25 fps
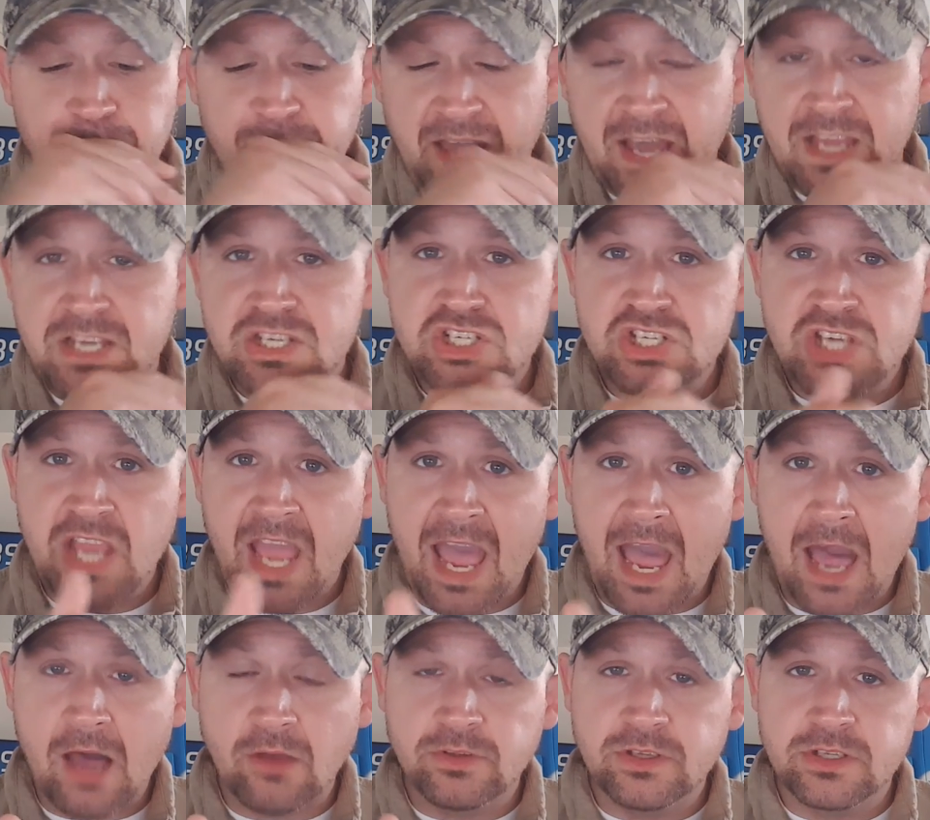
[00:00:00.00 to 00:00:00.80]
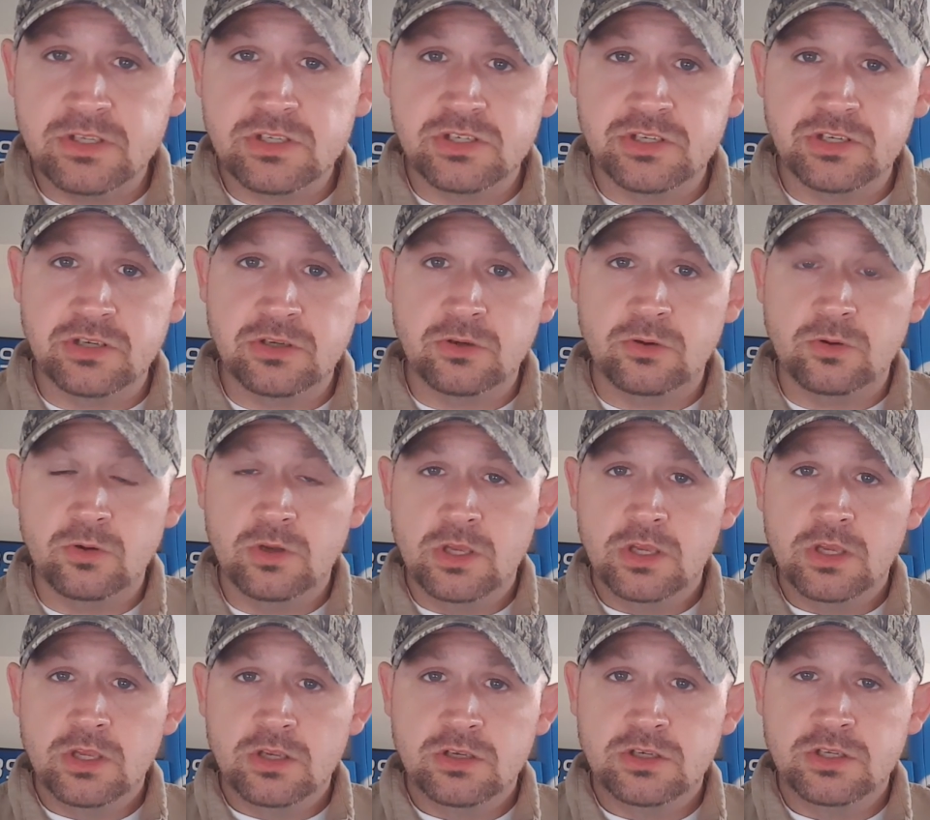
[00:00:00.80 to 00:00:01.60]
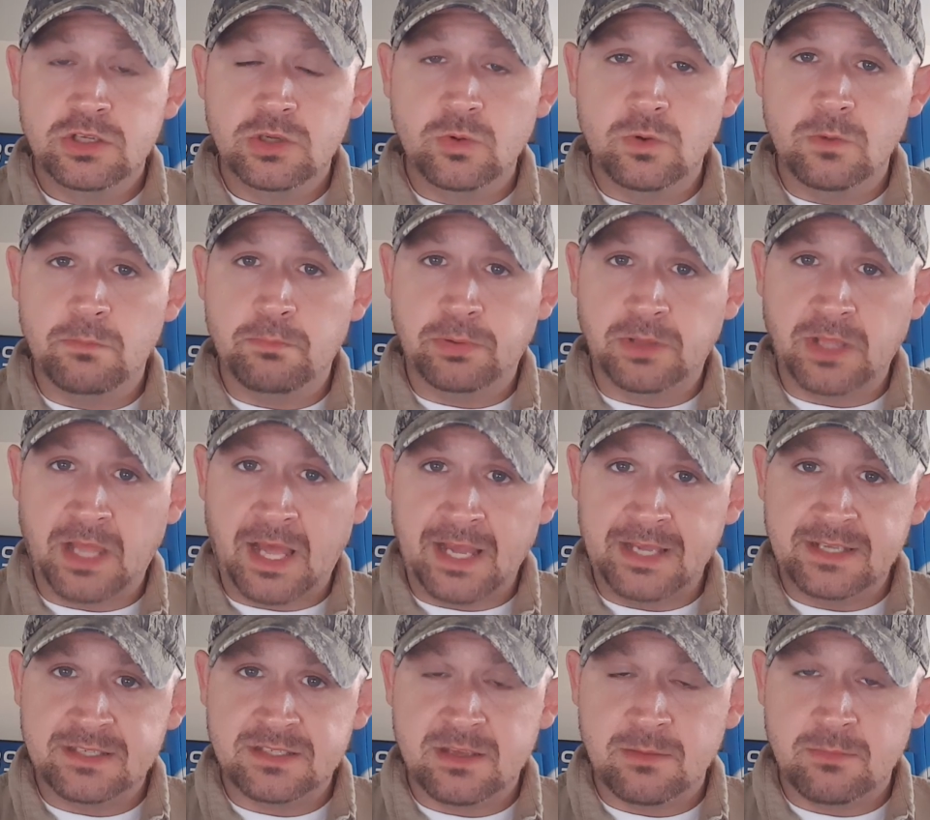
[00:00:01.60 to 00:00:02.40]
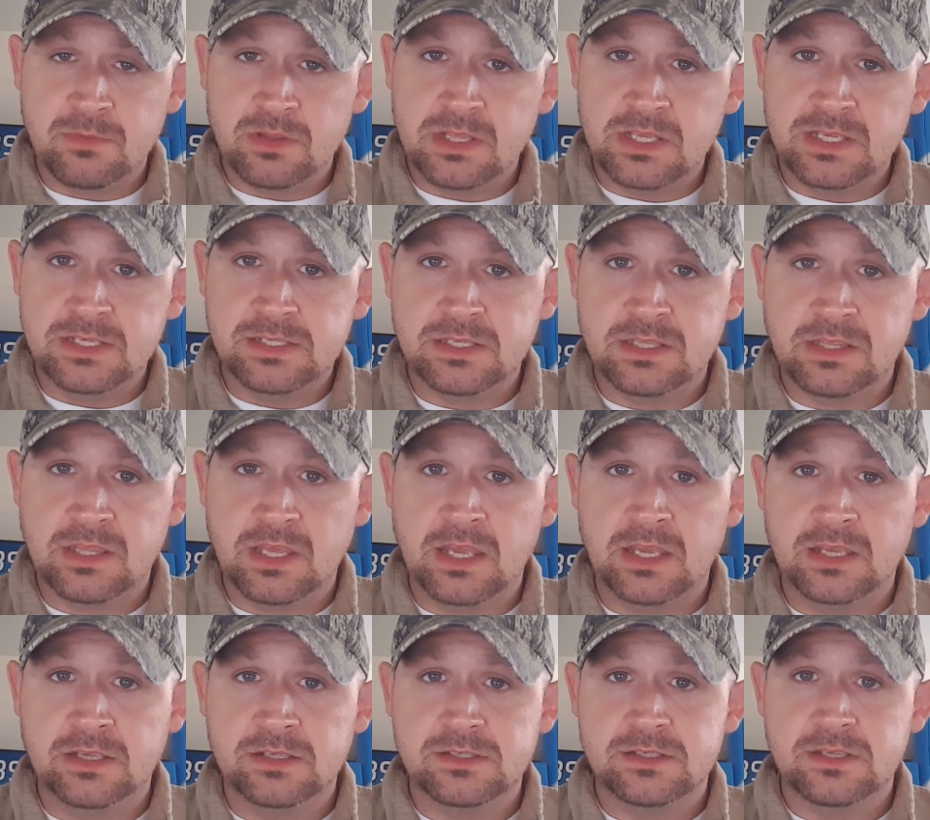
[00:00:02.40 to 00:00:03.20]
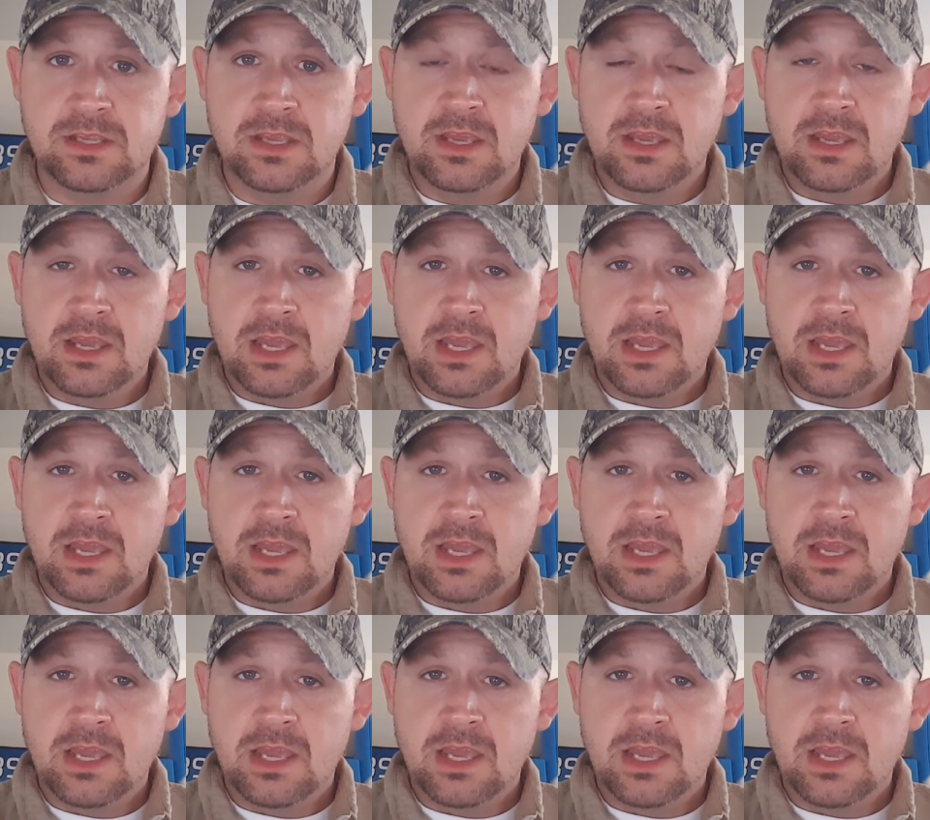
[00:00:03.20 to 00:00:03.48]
I challenge you to apply some of these things.